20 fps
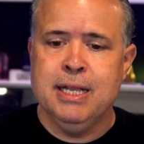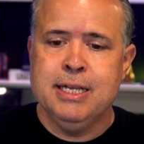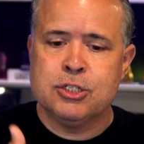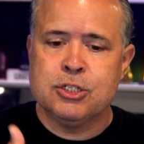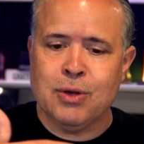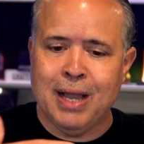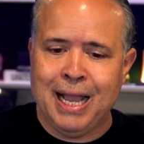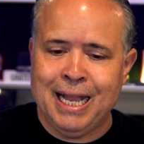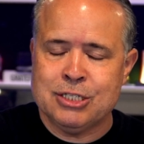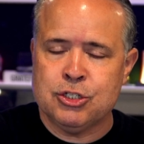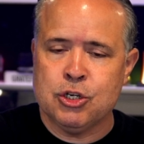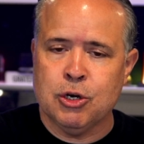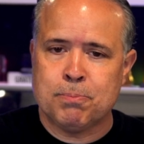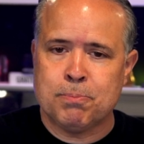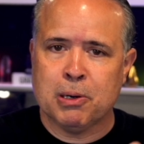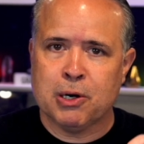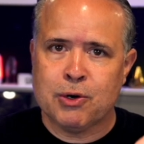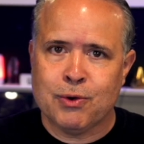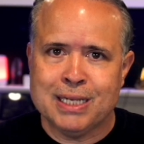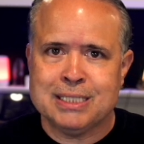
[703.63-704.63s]
So as you're
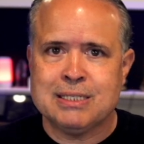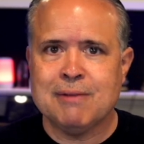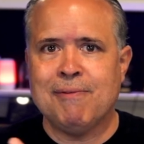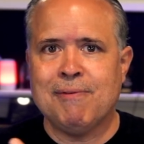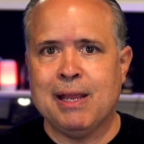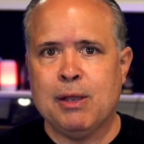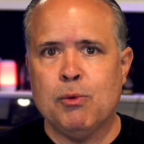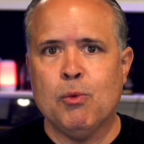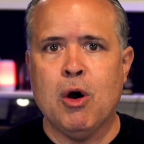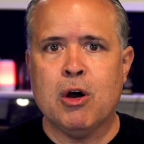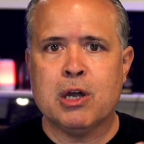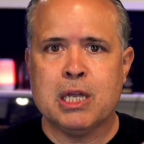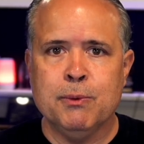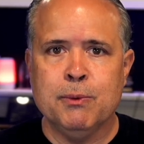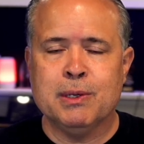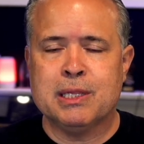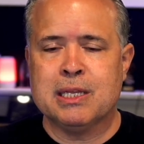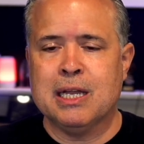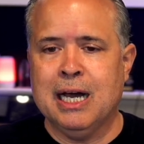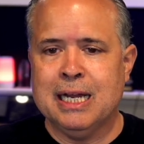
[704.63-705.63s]
progressively walking
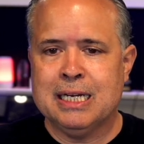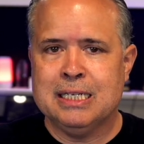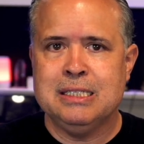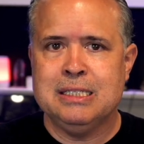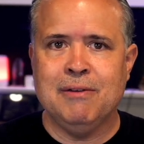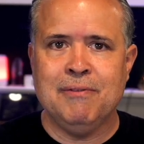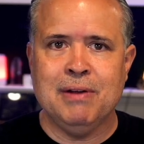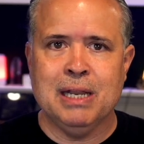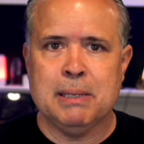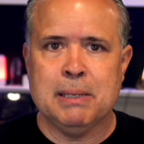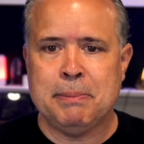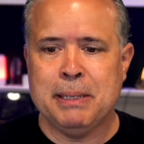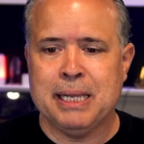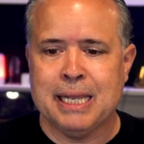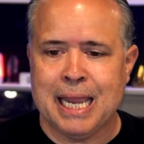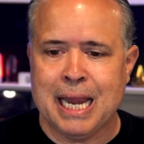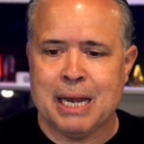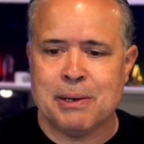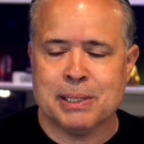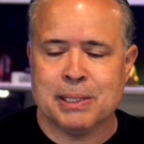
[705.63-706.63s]
with God and developing
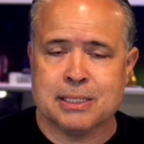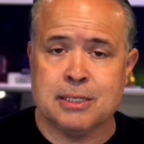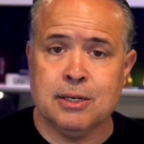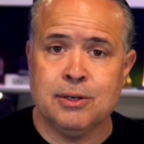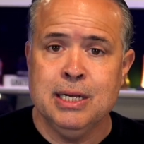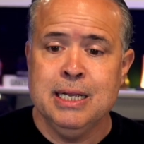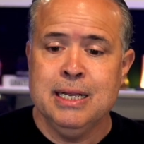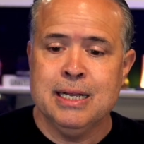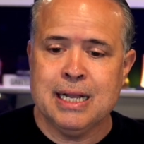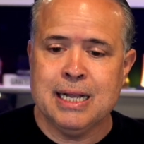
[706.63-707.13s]
character,